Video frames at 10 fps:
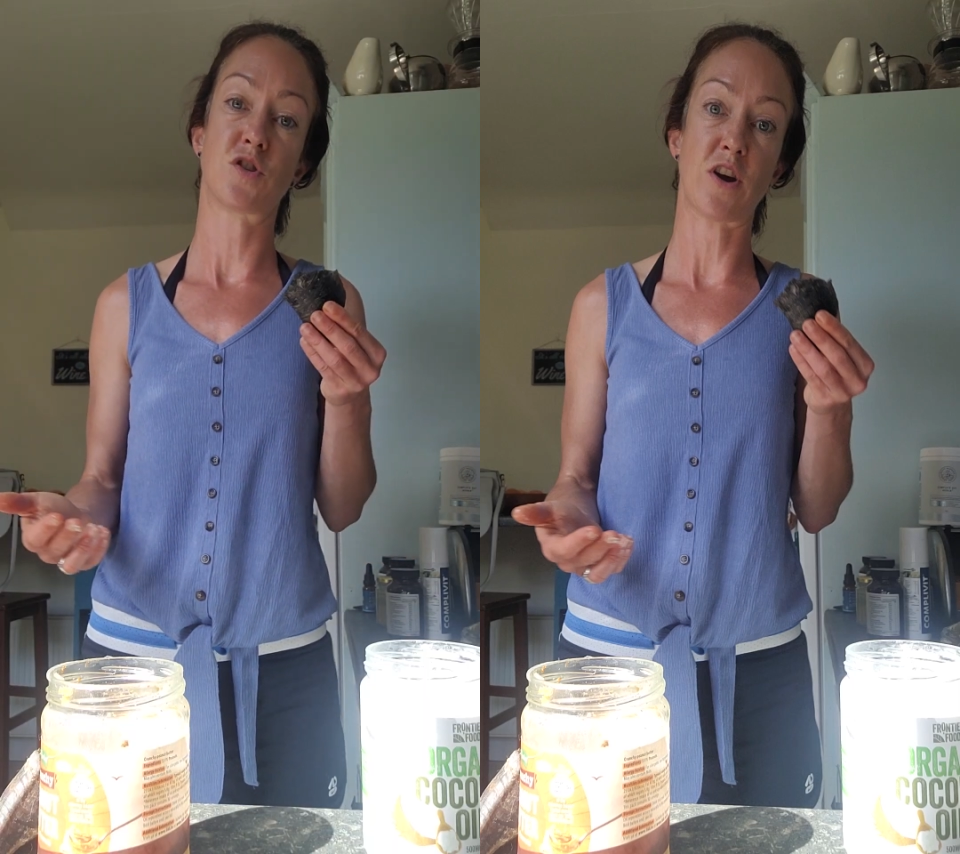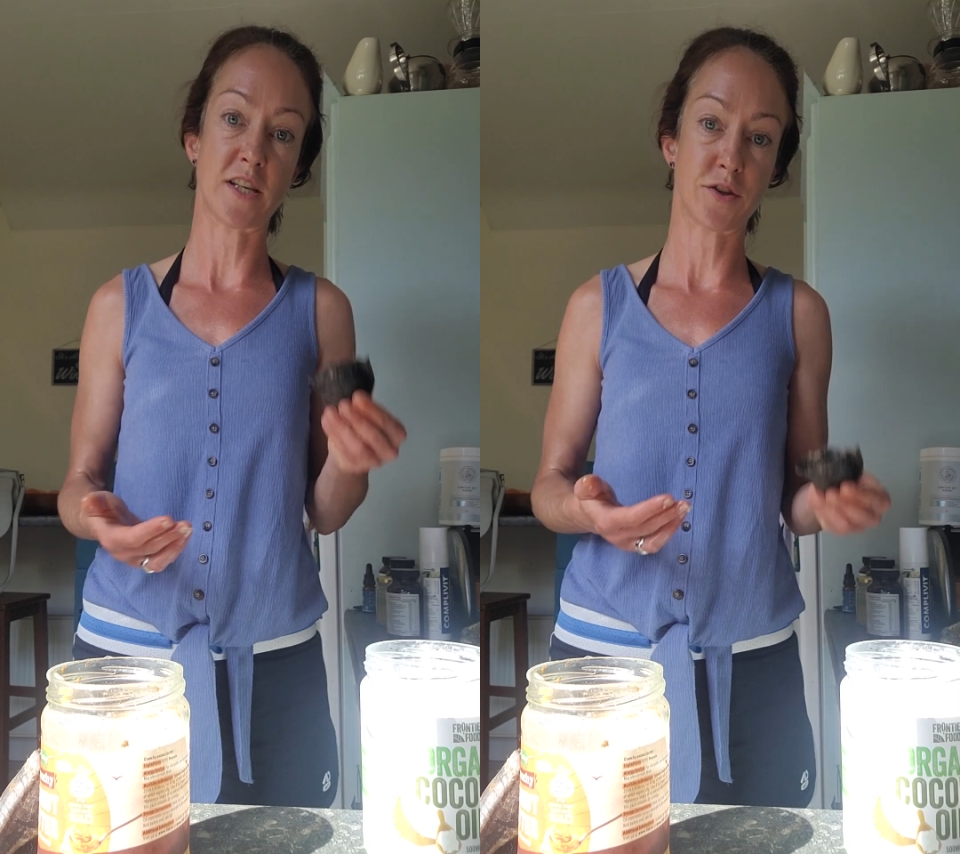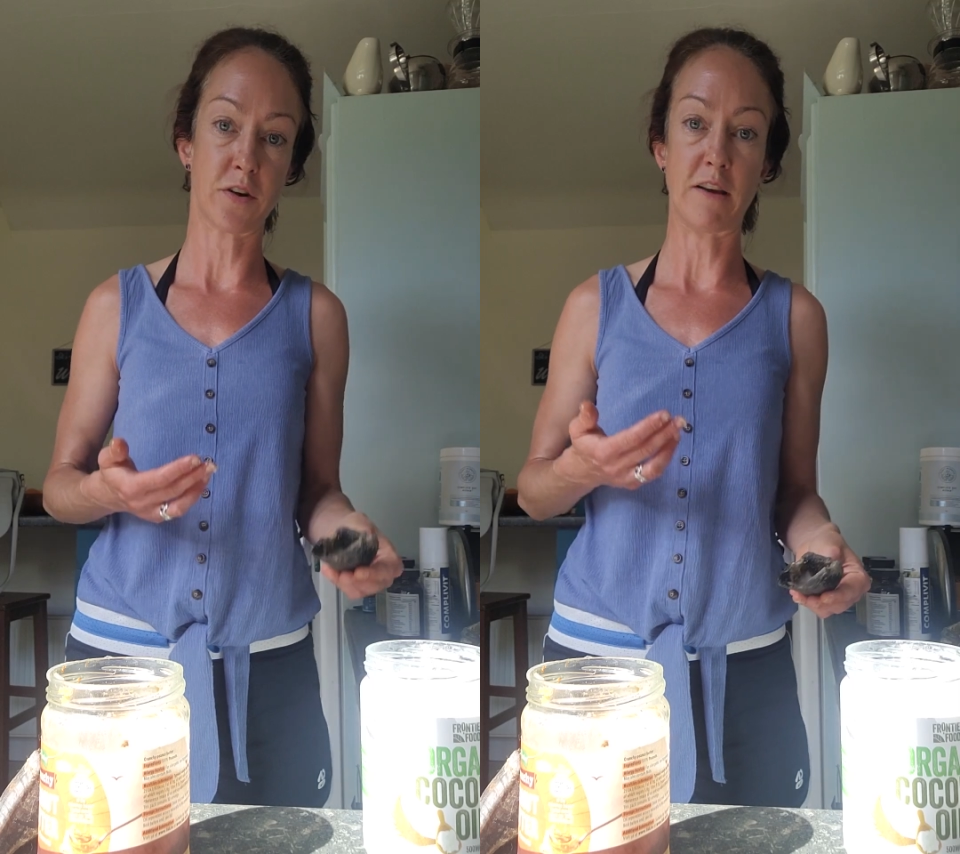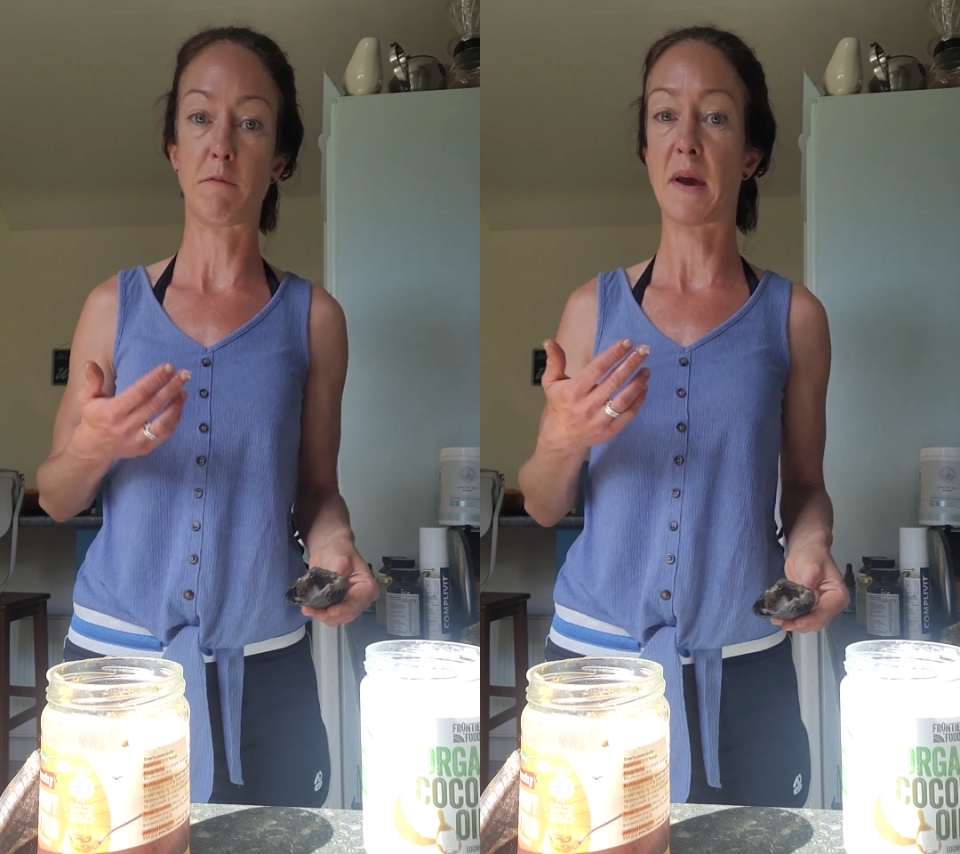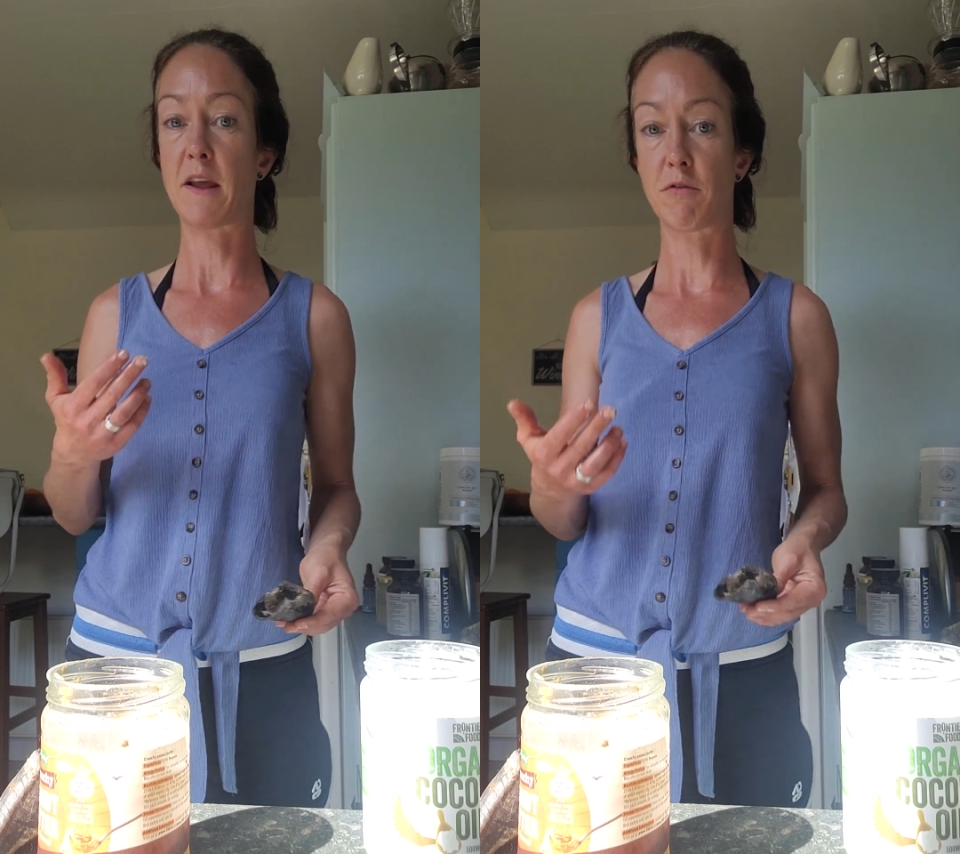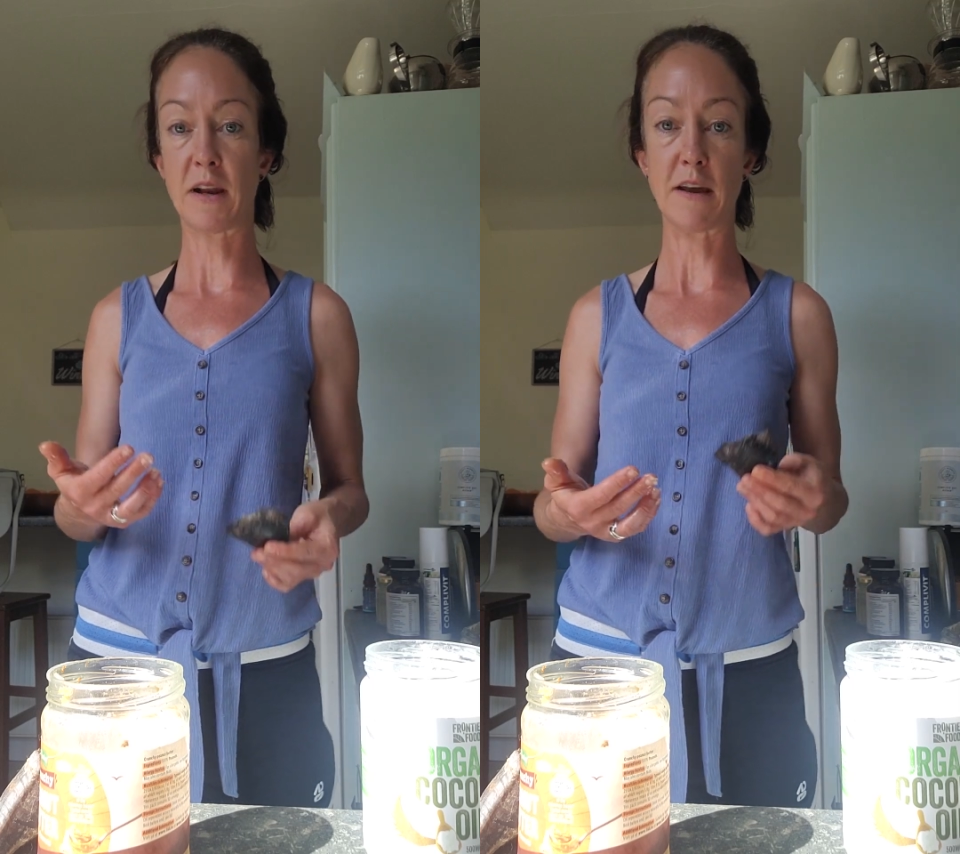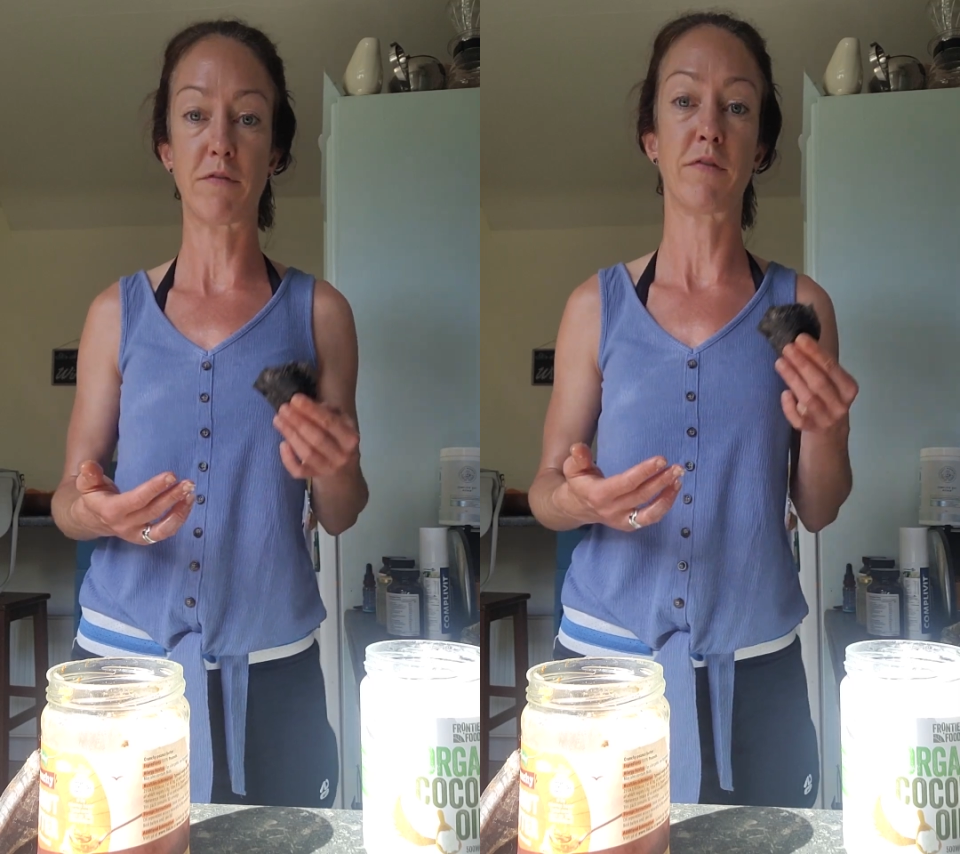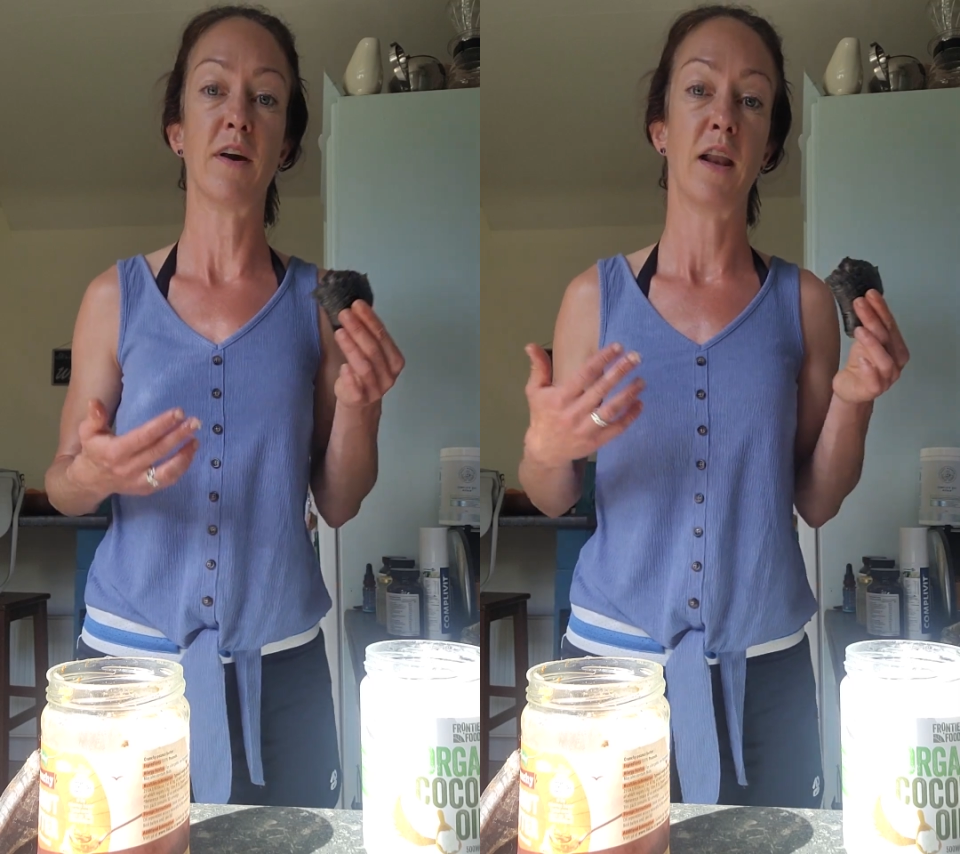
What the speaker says: stress relief, pain relief,